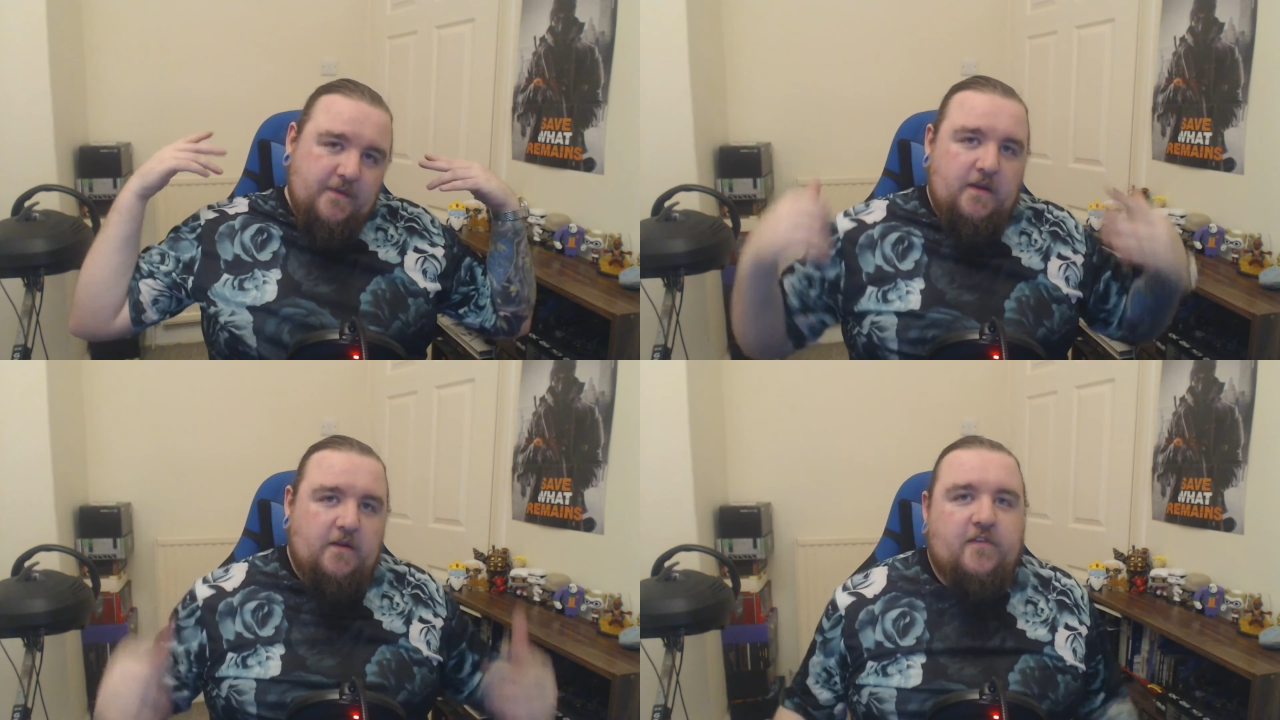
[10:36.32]

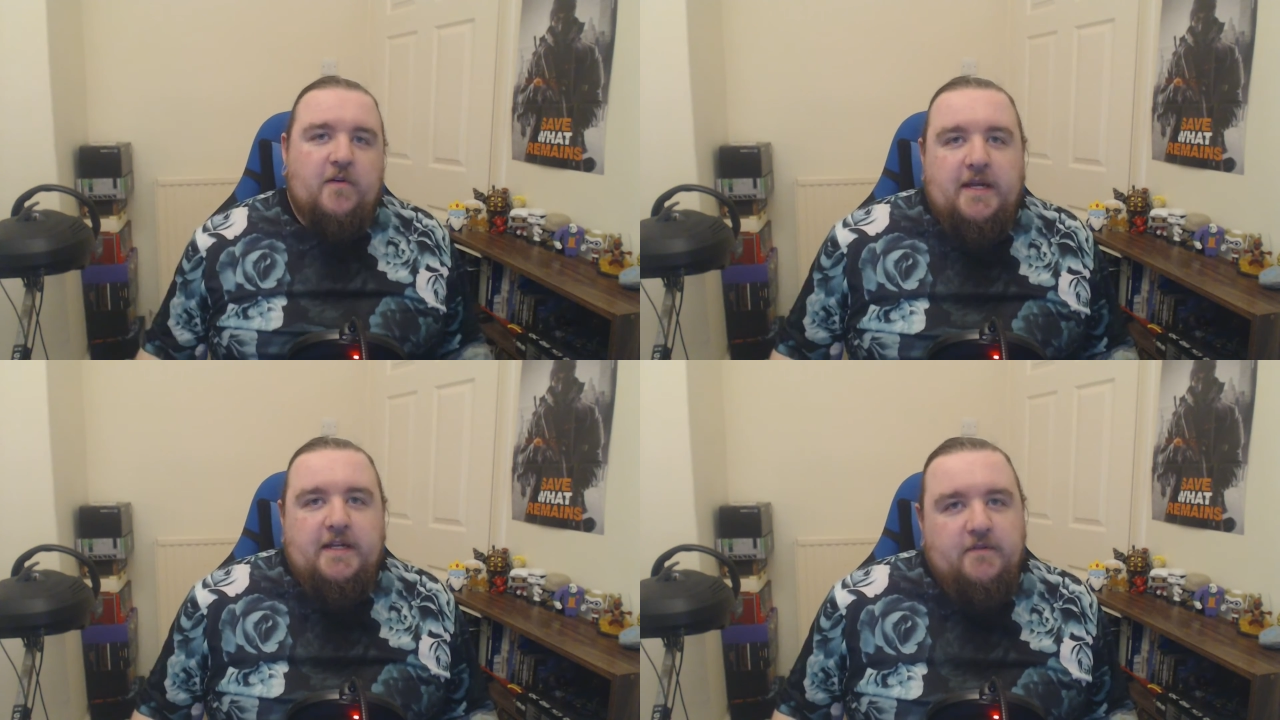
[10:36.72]
for
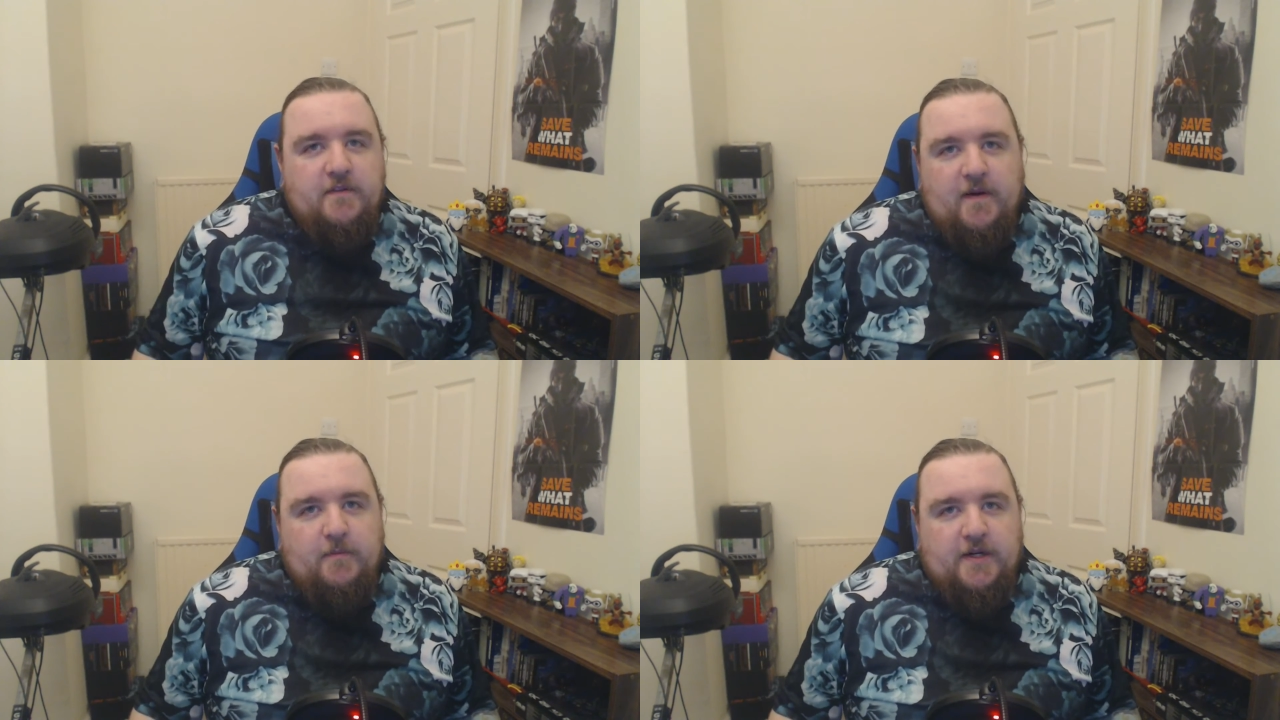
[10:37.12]
me, the
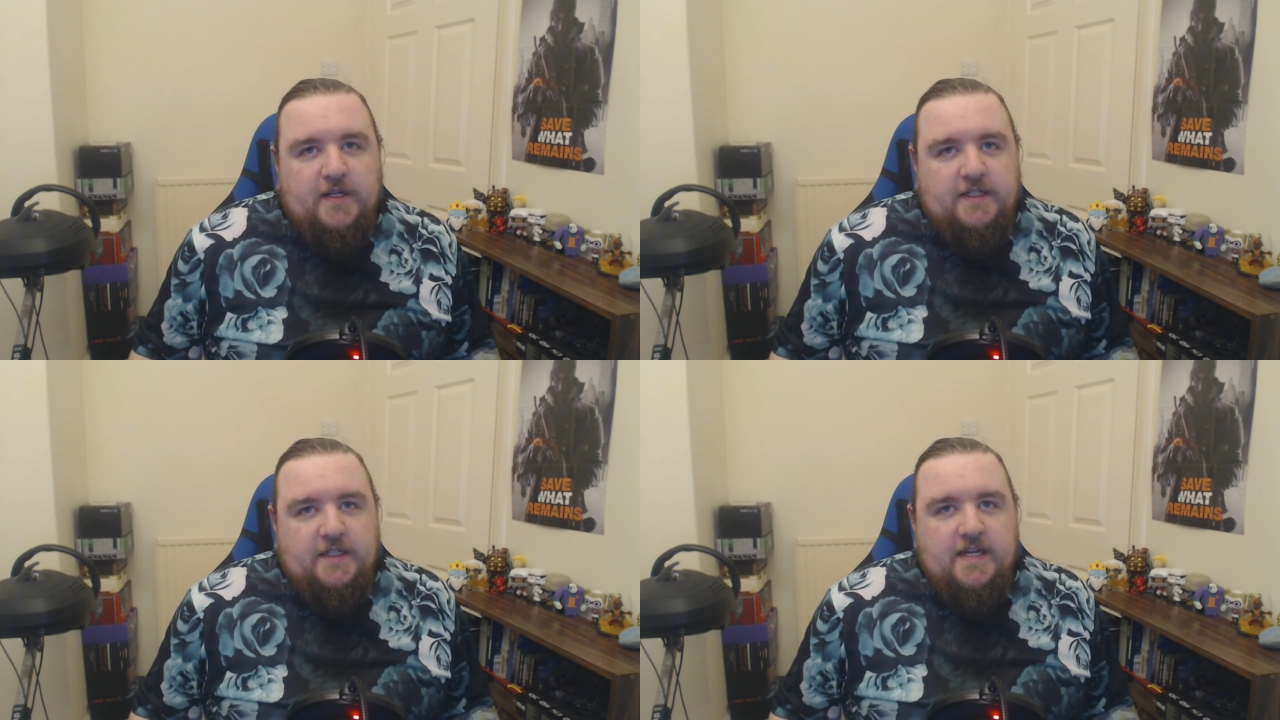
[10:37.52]

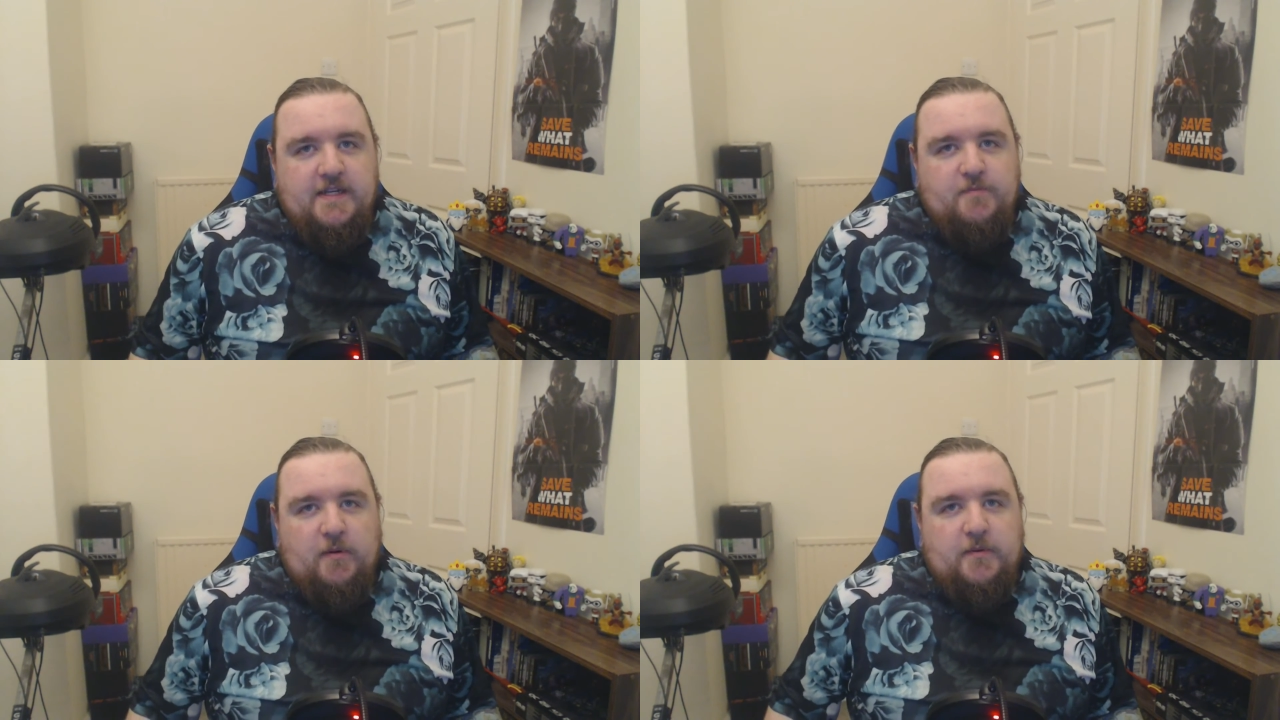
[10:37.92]
fabric
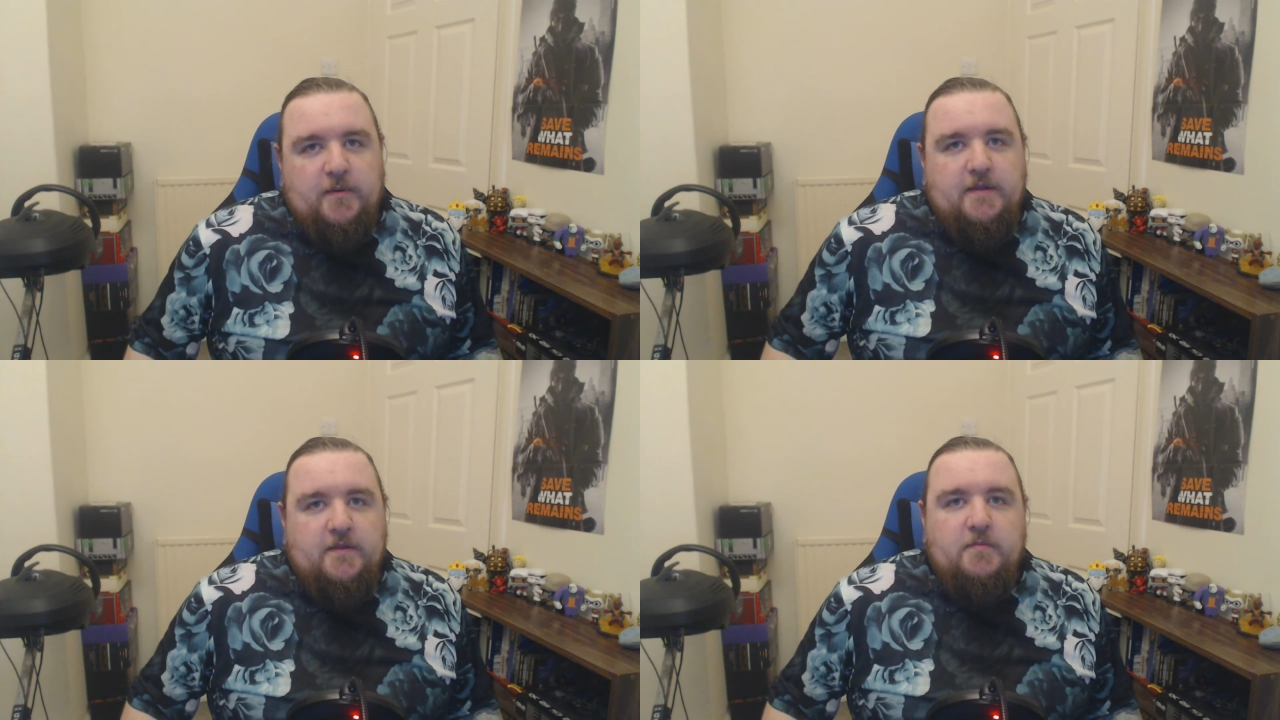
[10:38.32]
is
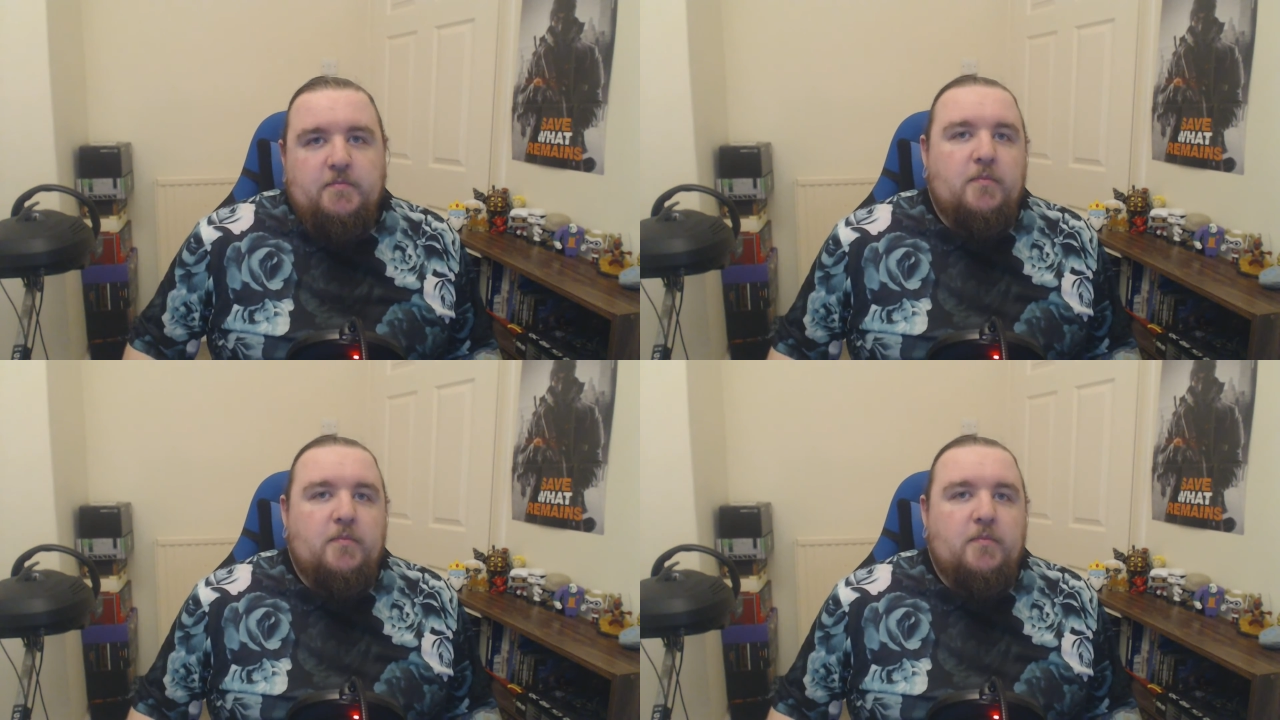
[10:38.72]
probably the